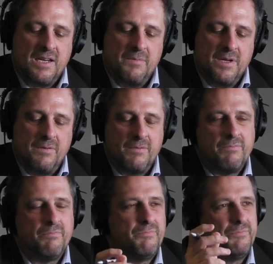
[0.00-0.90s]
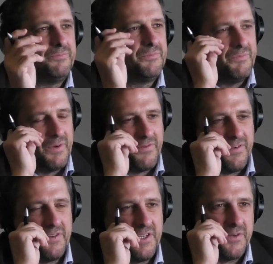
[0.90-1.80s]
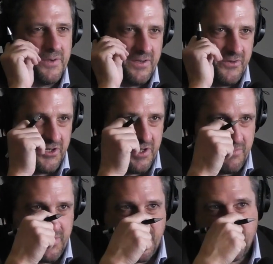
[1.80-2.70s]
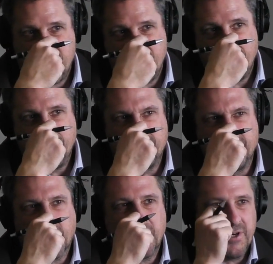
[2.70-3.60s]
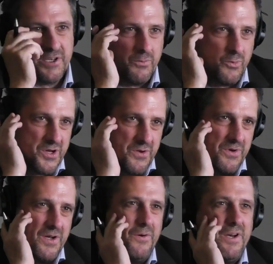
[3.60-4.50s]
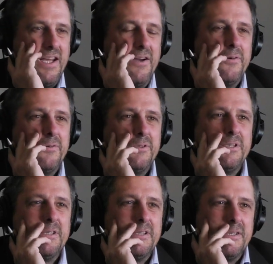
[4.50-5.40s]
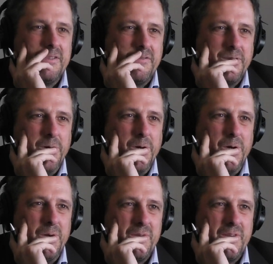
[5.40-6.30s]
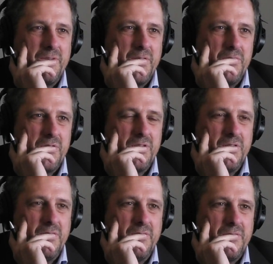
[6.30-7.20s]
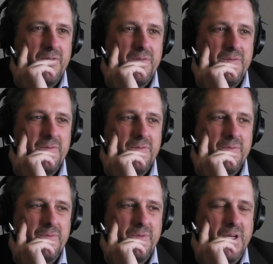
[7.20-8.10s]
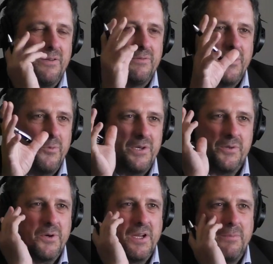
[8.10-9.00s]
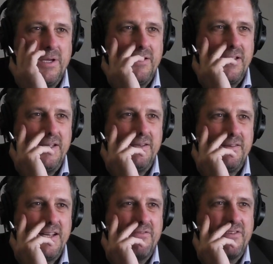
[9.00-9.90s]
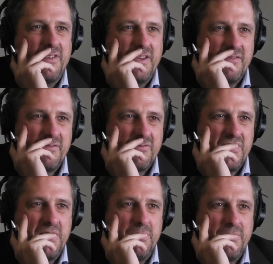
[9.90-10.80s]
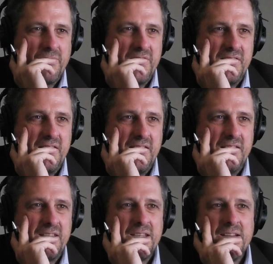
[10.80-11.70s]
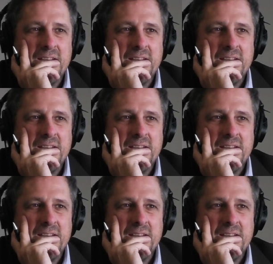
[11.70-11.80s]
you give me a 50 to 100 year prediction according to what you know now for the future of, well, what we're talking about here? Everything. Freedom, free cities.